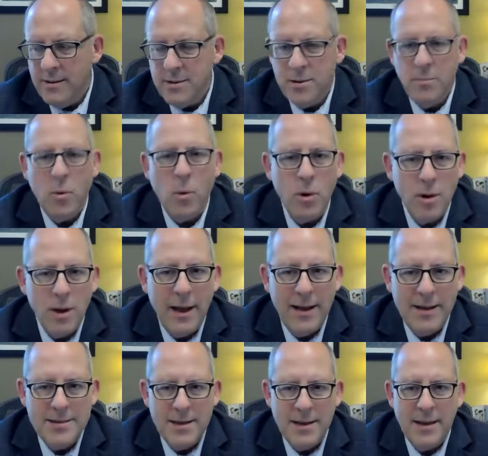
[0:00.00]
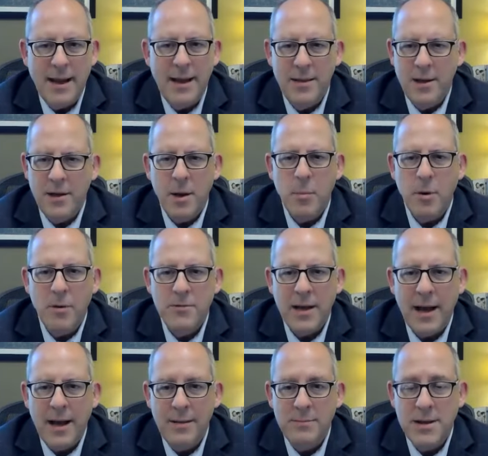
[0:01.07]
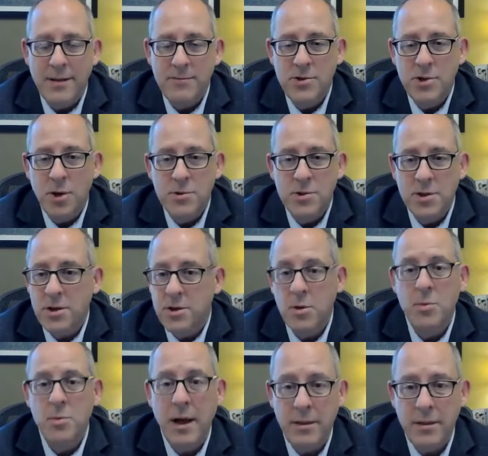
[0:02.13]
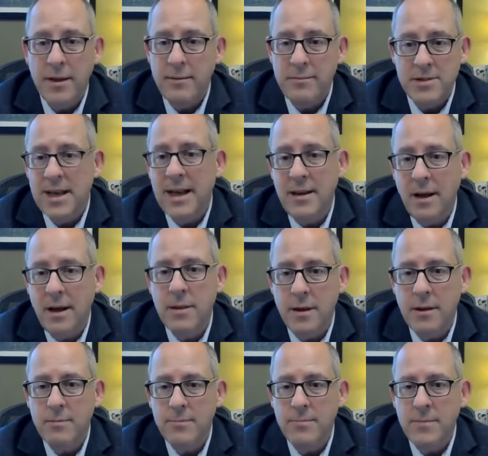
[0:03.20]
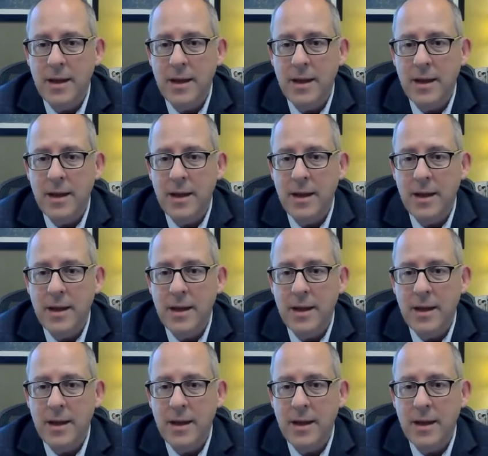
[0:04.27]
demoralizing, and the number of times I've chosen to do nothing, say nothing,